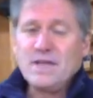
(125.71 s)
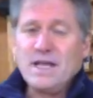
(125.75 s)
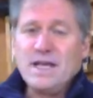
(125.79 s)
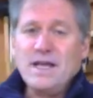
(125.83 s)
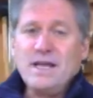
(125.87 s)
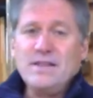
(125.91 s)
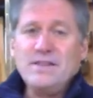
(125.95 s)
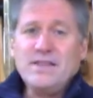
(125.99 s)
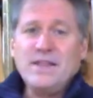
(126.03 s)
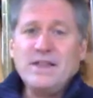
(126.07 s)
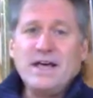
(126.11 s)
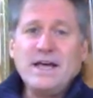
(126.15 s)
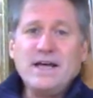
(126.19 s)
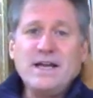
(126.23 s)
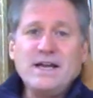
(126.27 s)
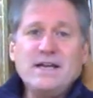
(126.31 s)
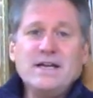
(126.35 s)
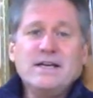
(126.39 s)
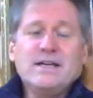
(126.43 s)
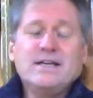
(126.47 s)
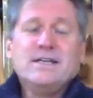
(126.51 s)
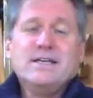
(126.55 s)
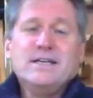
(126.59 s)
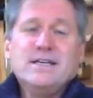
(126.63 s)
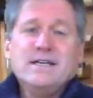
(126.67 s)
And then
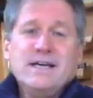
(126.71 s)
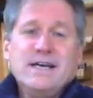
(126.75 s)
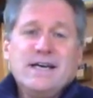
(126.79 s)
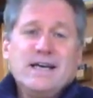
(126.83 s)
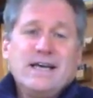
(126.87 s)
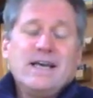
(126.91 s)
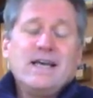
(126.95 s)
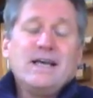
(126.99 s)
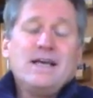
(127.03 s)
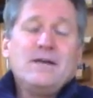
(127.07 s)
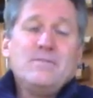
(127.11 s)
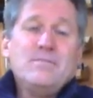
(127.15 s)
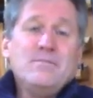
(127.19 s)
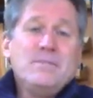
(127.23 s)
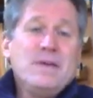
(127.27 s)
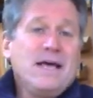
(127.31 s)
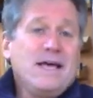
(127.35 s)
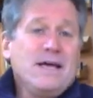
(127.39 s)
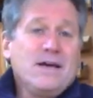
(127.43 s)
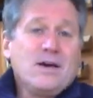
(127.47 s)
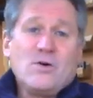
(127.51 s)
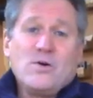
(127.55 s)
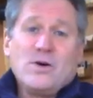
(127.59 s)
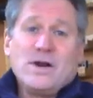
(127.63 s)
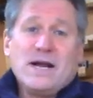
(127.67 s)
it
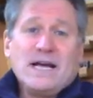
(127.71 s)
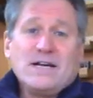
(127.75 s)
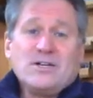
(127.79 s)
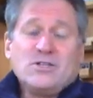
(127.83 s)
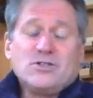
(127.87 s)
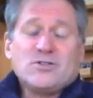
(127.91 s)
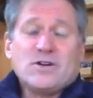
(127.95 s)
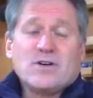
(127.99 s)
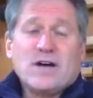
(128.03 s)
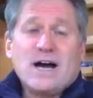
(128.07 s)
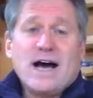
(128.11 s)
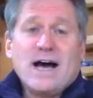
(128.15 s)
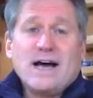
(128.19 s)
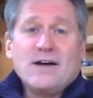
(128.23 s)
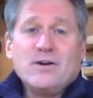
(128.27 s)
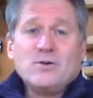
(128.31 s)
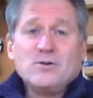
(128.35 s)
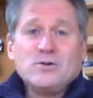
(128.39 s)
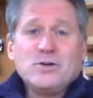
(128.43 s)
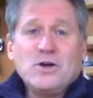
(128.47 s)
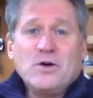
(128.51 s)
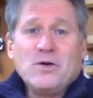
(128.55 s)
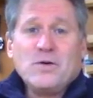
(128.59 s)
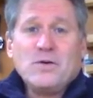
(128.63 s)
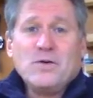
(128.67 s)
may go an extra. I
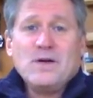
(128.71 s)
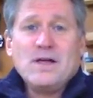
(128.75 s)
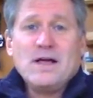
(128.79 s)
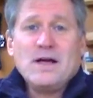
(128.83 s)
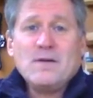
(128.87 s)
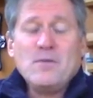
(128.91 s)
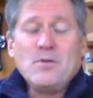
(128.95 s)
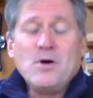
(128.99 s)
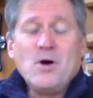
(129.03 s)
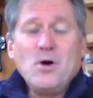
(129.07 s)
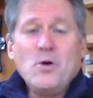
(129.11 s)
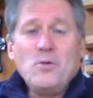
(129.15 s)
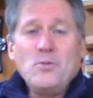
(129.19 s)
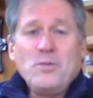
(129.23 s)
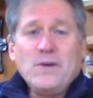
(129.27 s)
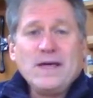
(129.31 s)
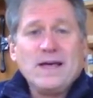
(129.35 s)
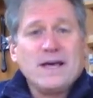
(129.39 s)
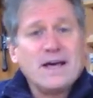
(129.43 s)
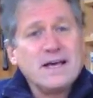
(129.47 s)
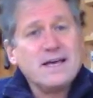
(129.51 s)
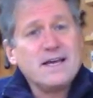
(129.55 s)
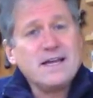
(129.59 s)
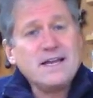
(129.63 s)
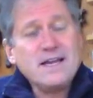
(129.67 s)
don't know. I'm
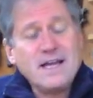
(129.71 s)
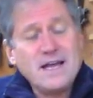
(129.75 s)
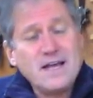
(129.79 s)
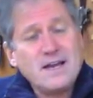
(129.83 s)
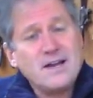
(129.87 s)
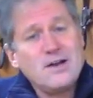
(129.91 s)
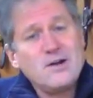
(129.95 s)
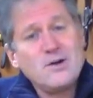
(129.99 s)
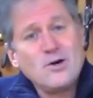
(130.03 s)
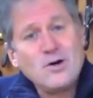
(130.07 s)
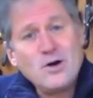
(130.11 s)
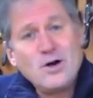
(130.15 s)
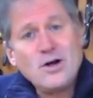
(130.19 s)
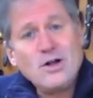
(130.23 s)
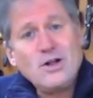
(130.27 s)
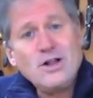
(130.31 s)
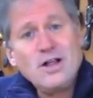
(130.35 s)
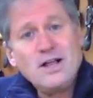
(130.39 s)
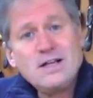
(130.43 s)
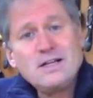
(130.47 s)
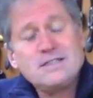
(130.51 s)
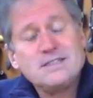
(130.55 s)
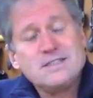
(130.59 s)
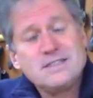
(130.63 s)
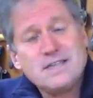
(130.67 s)
hoping I can get it
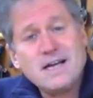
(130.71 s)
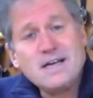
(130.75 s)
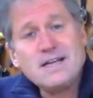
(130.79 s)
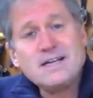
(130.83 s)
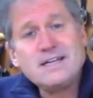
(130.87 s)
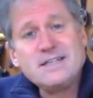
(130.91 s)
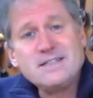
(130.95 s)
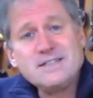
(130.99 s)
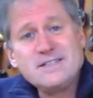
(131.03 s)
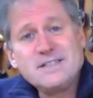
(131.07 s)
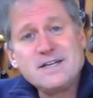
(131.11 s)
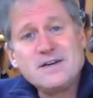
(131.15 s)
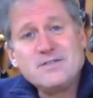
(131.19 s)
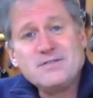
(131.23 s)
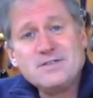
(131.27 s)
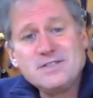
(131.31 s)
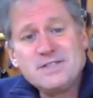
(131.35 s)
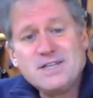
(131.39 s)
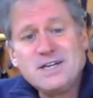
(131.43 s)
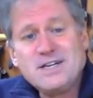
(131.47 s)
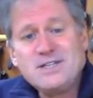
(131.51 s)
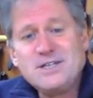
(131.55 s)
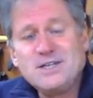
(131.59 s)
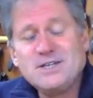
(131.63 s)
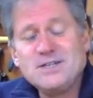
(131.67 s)
all done in seven
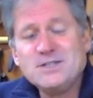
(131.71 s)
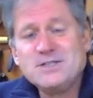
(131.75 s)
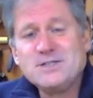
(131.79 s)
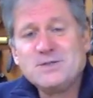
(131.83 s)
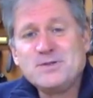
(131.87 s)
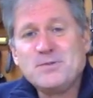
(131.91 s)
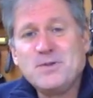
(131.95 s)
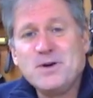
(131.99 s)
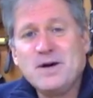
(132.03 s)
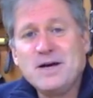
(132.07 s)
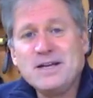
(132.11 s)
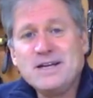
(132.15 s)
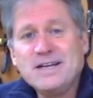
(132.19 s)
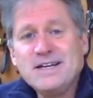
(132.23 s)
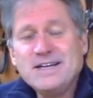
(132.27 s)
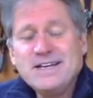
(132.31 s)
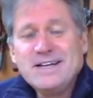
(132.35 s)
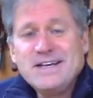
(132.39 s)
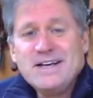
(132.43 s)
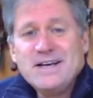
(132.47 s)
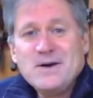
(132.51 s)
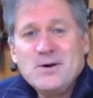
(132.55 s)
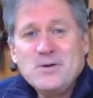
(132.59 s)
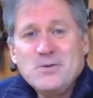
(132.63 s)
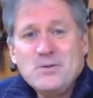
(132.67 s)
sessions, but
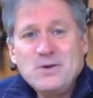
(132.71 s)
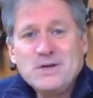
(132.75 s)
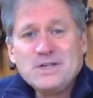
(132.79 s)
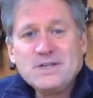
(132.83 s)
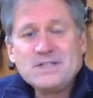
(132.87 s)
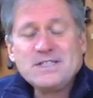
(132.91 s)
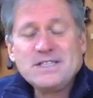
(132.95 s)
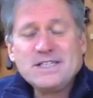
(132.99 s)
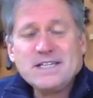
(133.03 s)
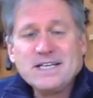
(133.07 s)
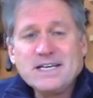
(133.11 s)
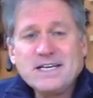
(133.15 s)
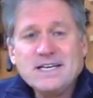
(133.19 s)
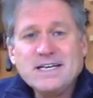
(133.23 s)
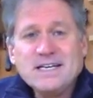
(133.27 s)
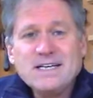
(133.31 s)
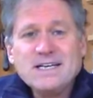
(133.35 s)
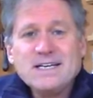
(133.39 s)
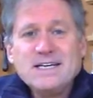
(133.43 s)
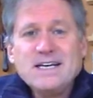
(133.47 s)
we'll see.